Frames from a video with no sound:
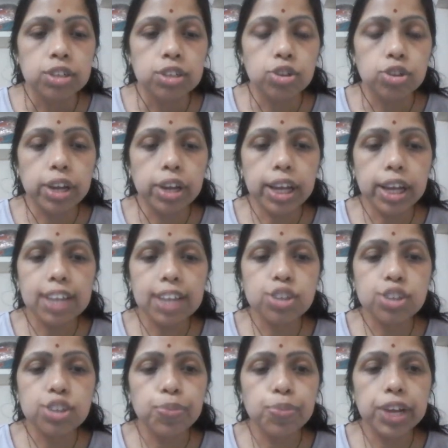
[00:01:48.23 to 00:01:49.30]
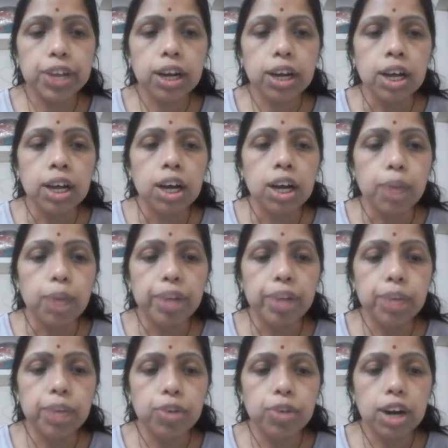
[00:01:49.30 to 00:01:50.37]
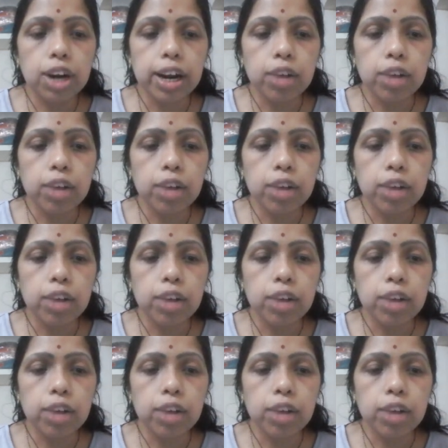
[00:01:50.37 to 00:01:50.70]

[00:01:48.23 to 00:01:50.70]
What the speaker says: so in case of the meridional ray,